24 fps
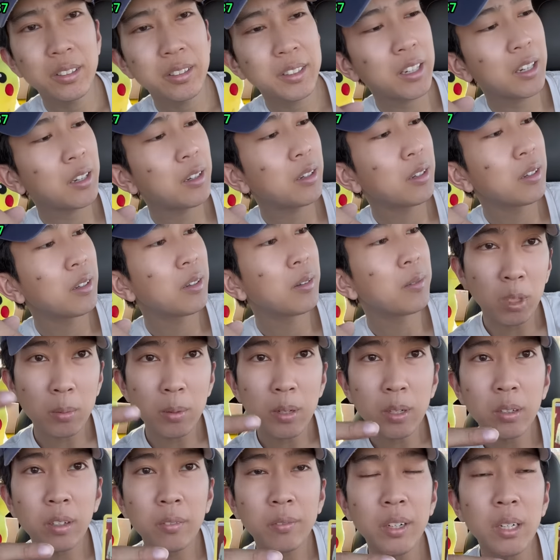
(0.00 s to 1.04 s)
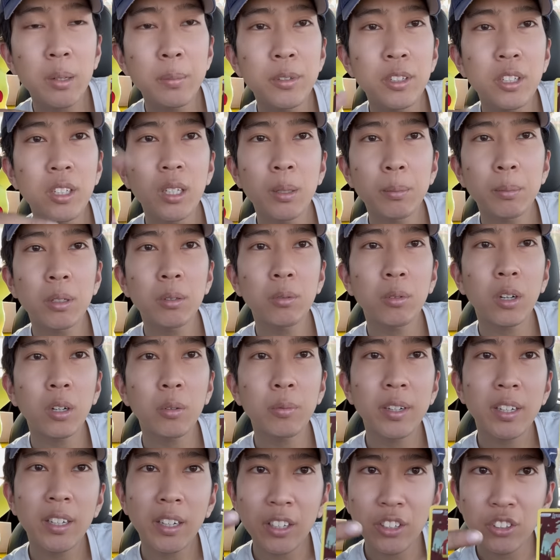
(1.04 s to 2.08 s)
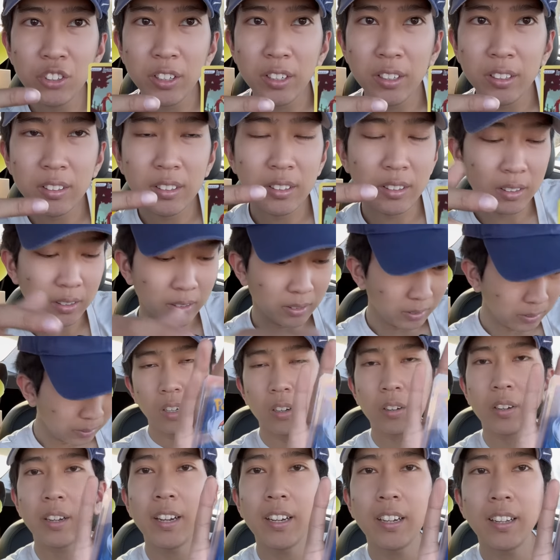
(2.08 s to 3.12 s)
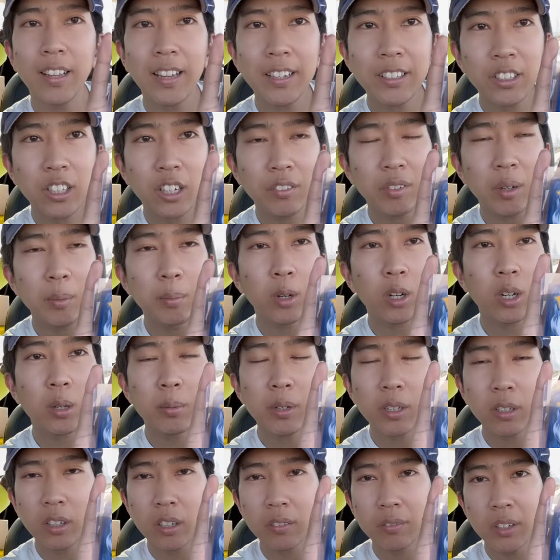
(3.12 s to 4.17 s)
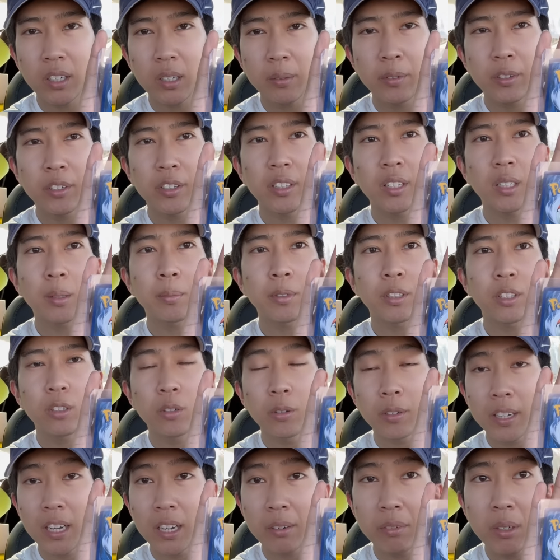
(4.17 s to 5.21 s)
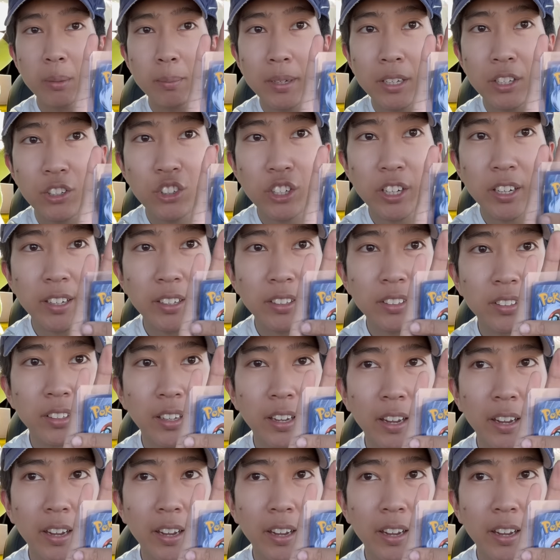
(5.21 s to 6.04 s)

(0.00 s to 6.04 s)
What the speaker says: So yeah, Pokemon Card Vending Machine number one, we got Jinx. Okay, the last card from Pokemon Card Vending Machine number two. Can we beat Jinx?